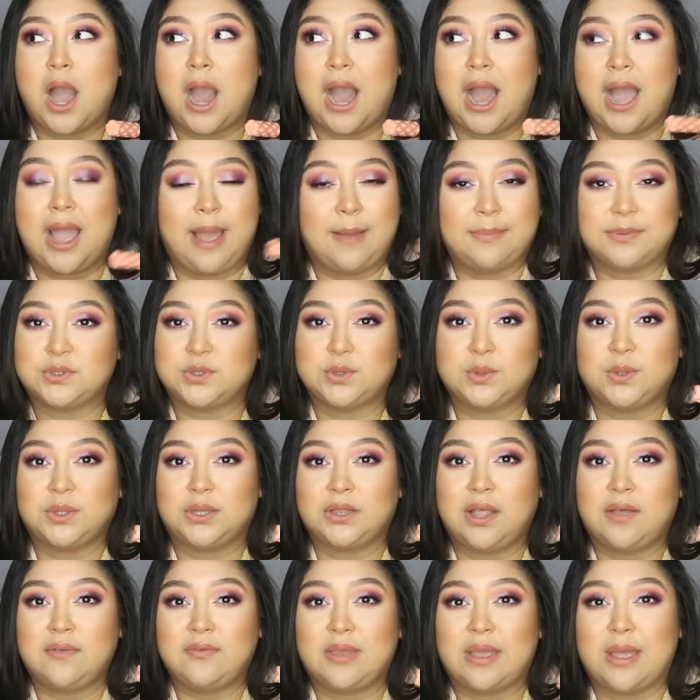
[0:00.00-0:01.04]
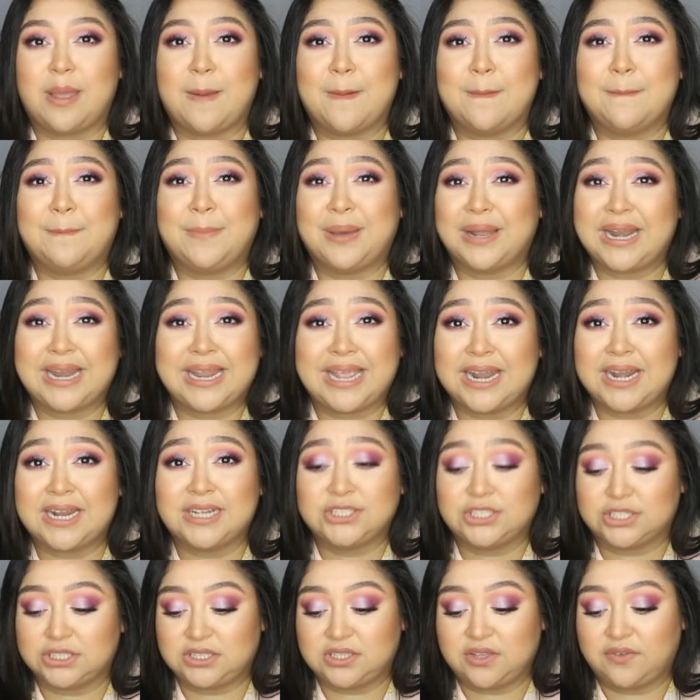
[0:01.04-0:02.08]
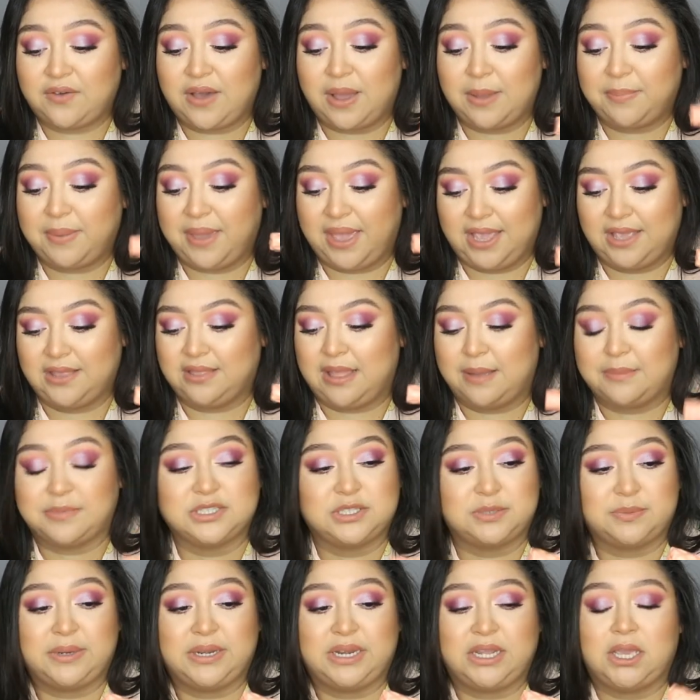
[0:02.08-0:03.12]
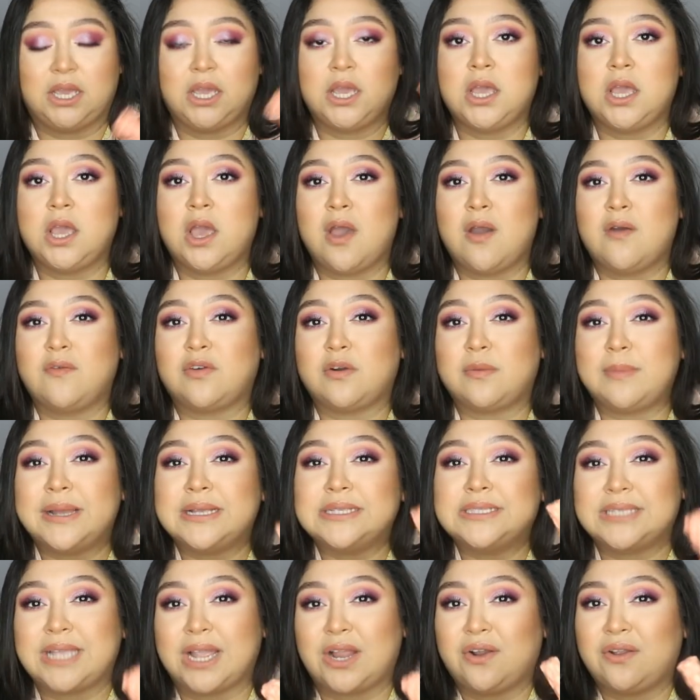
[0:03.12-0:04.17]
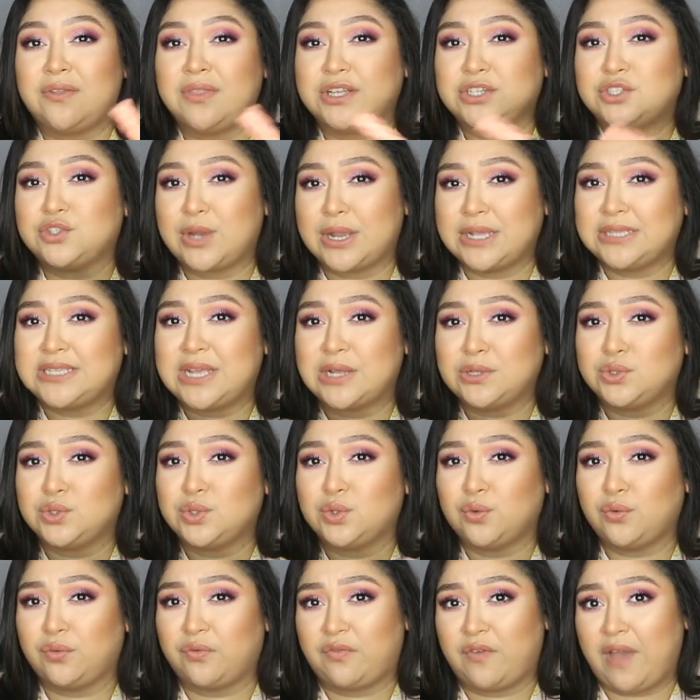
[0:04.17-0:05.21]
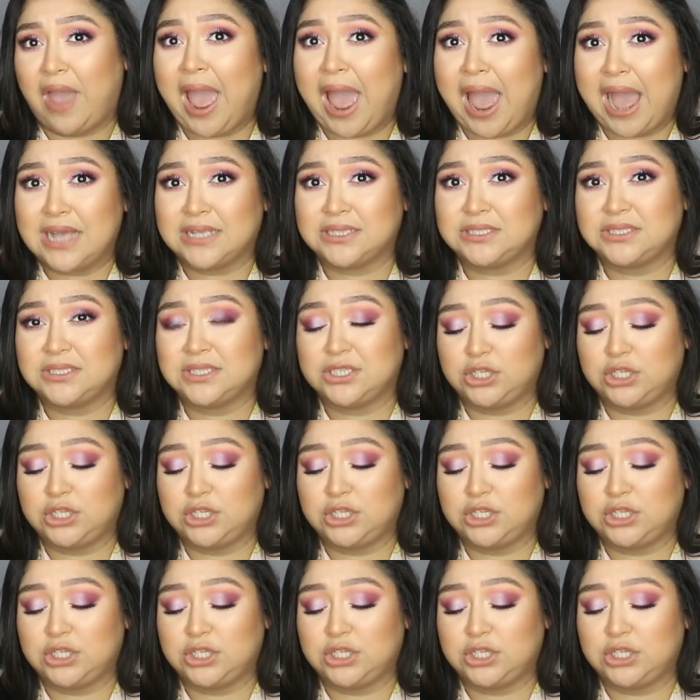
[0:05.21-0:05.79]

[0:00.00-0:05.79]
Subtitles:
I absolutely love it, but I cannot justify paying that much money for mascara that dries out too fast.